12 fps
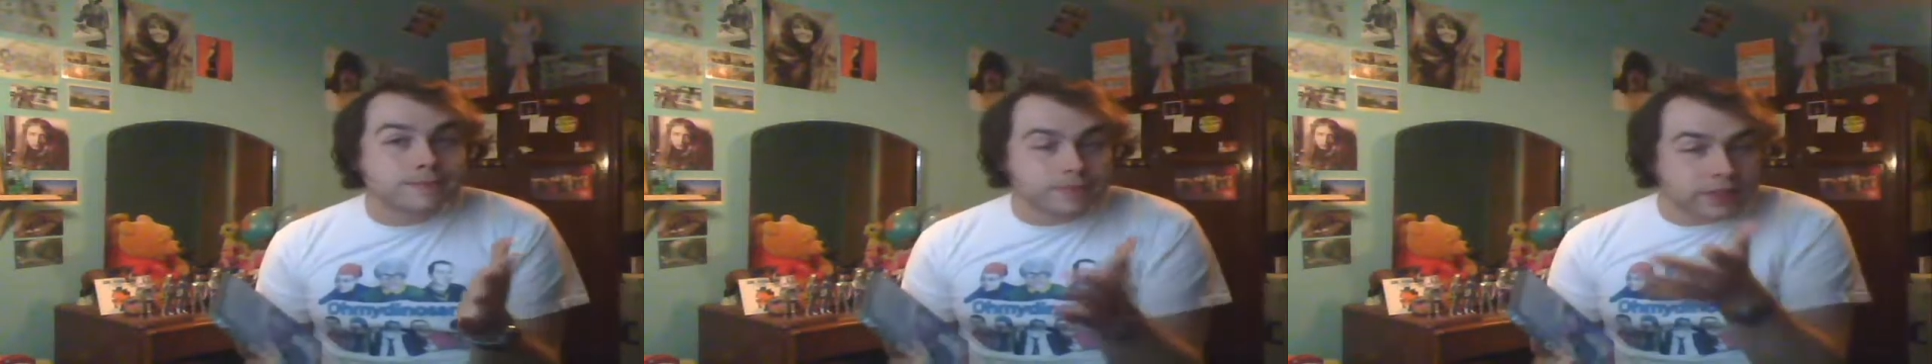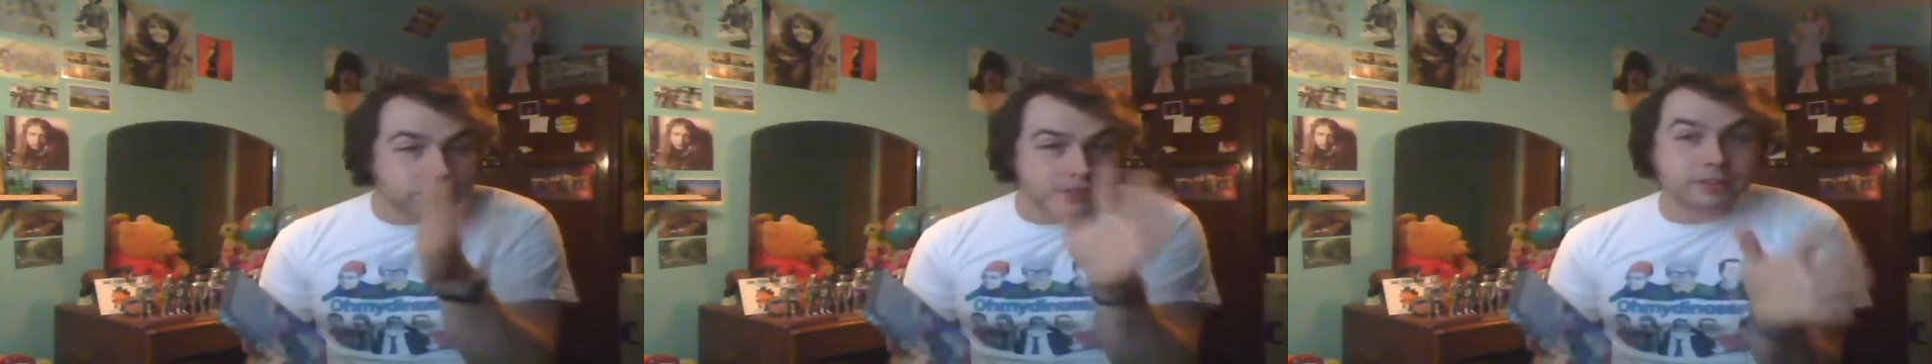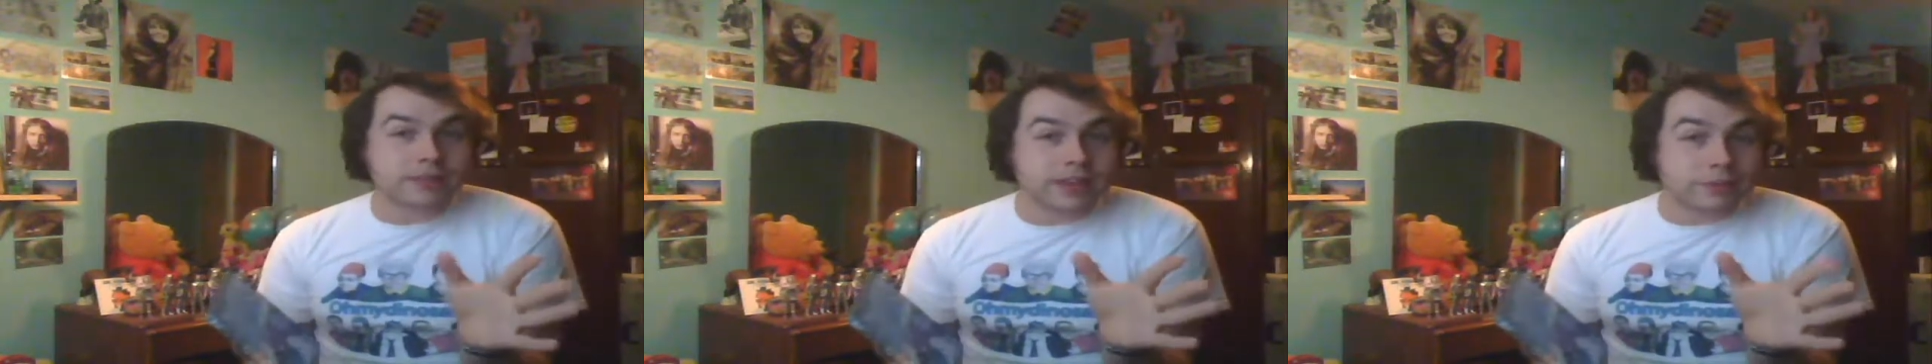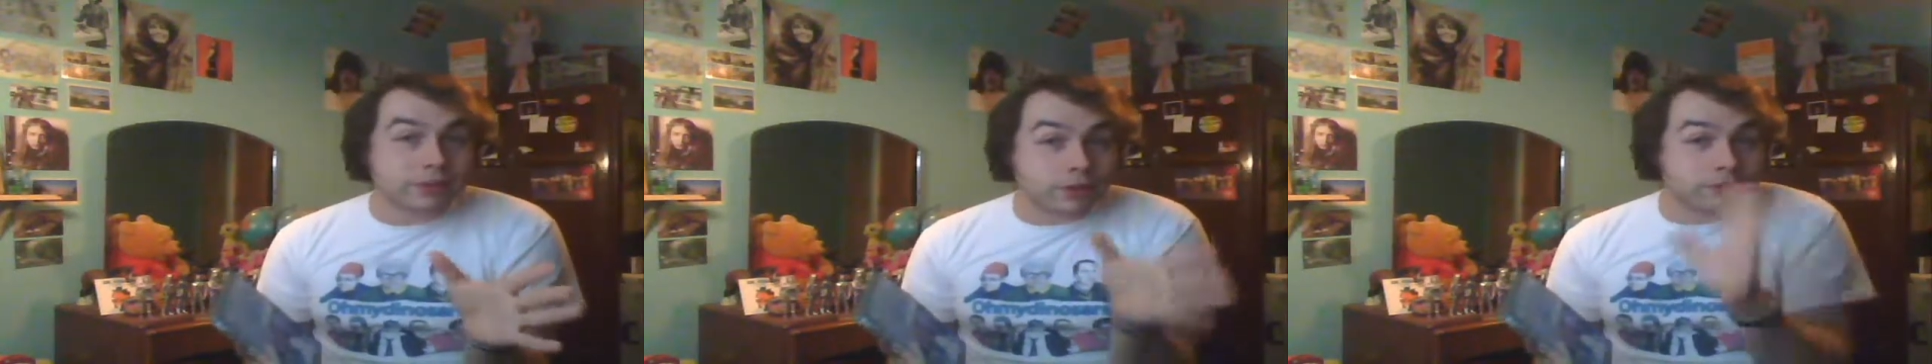That was something I
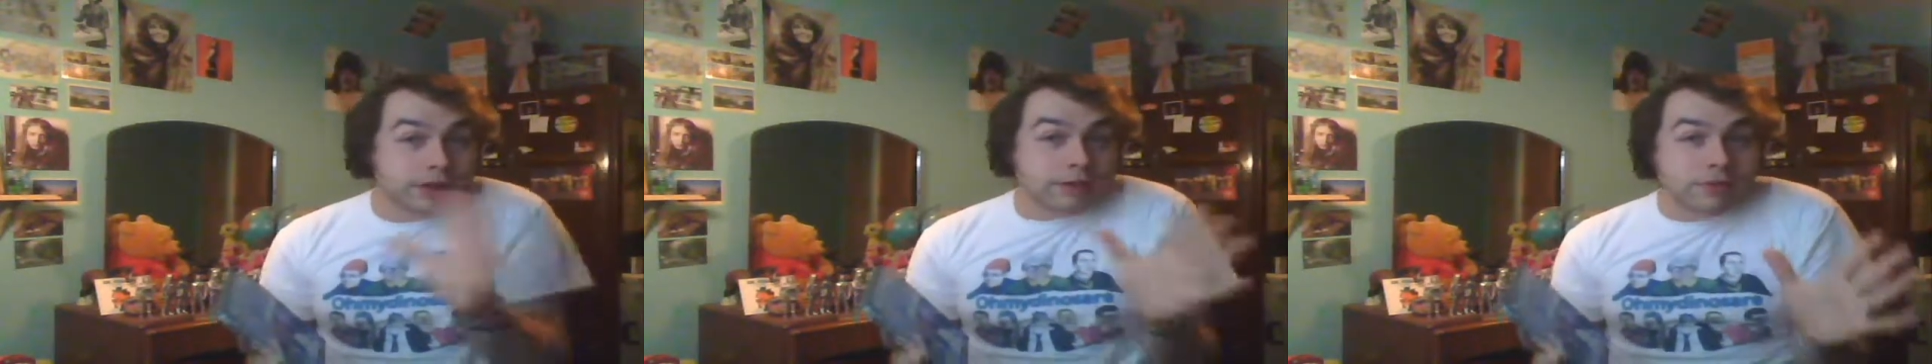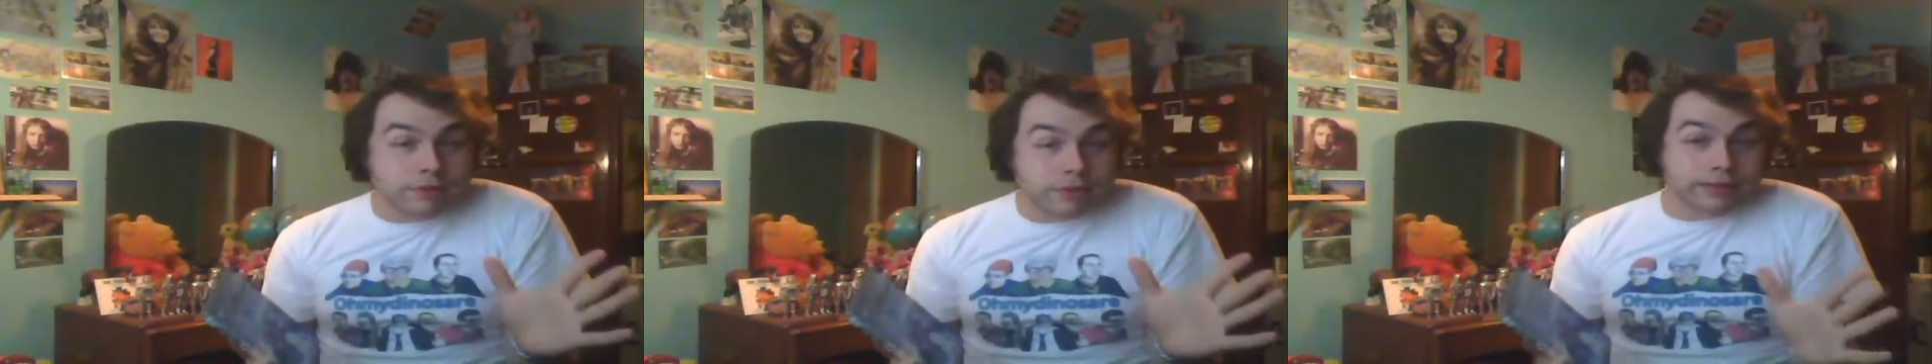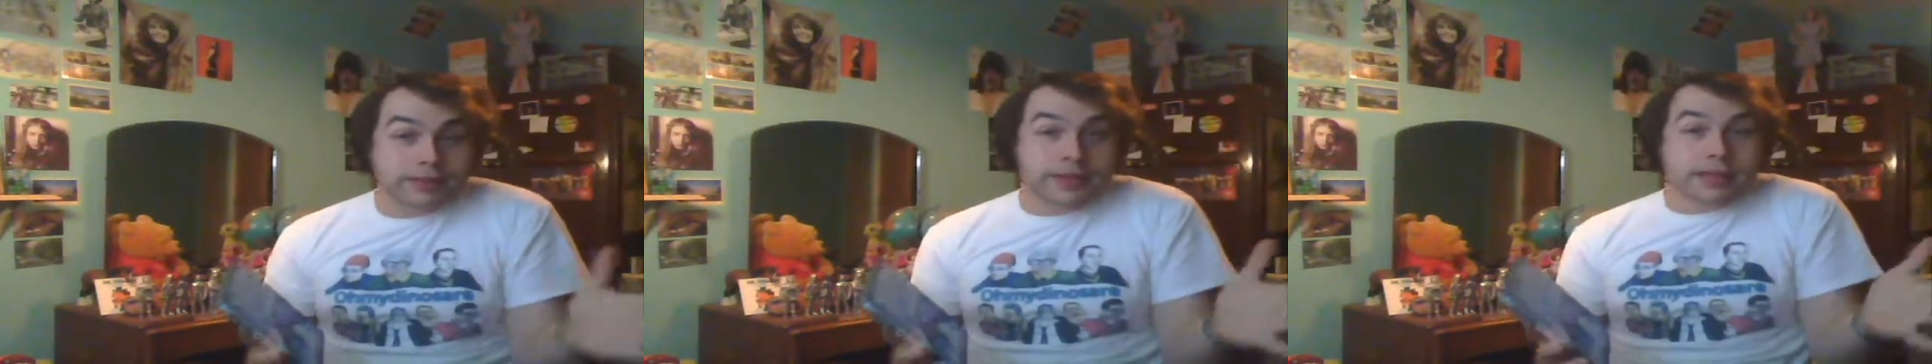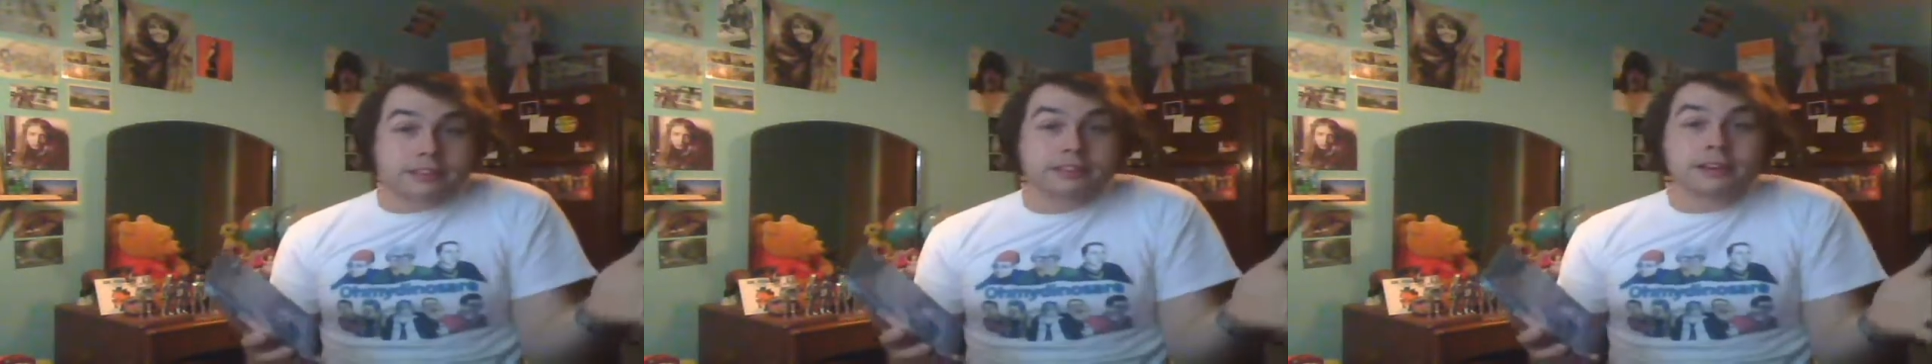thought might be the
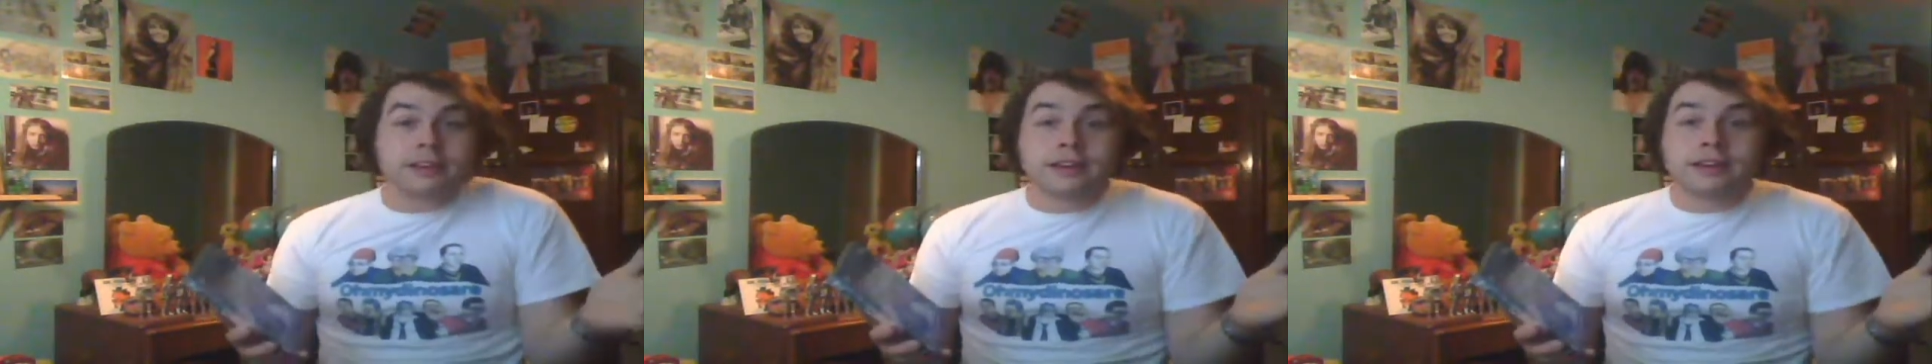case.